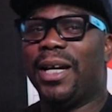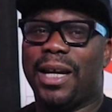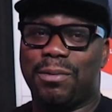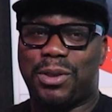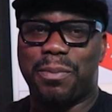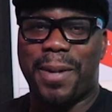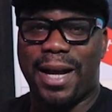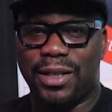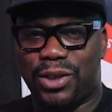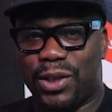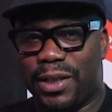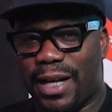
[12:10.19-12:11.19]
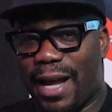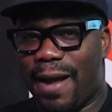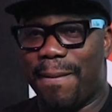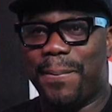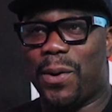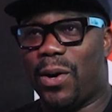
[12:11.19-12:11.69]
he was the manager at the
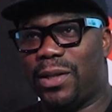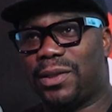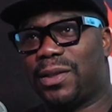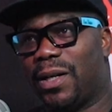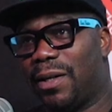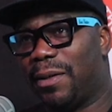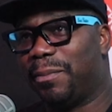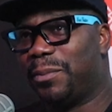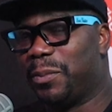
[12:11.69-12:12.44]
M Bars, the